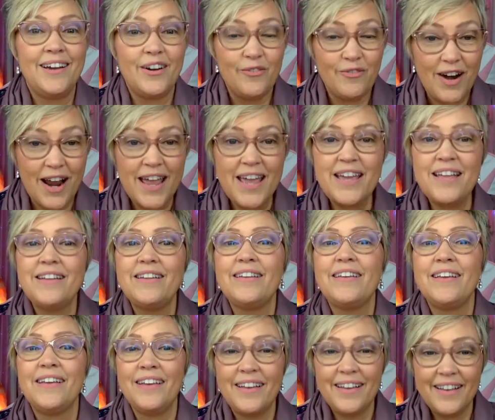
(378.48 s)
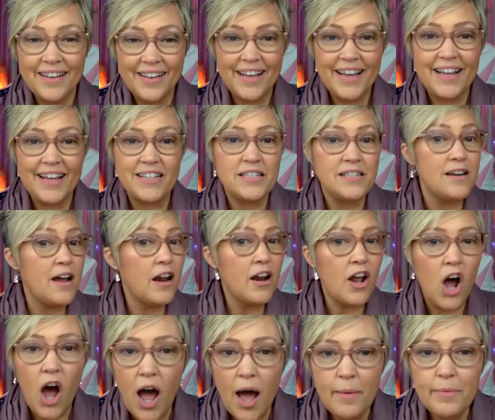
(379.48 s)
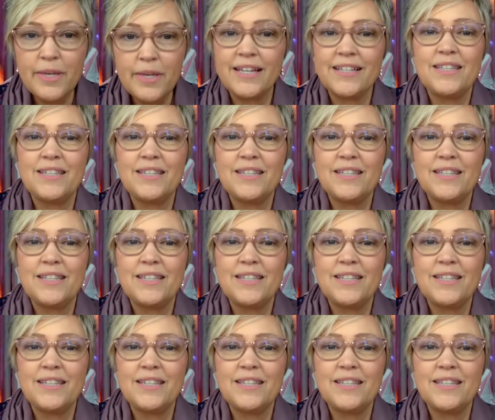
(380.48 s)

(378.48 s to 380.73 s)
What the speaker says: Right? It's not a hobby,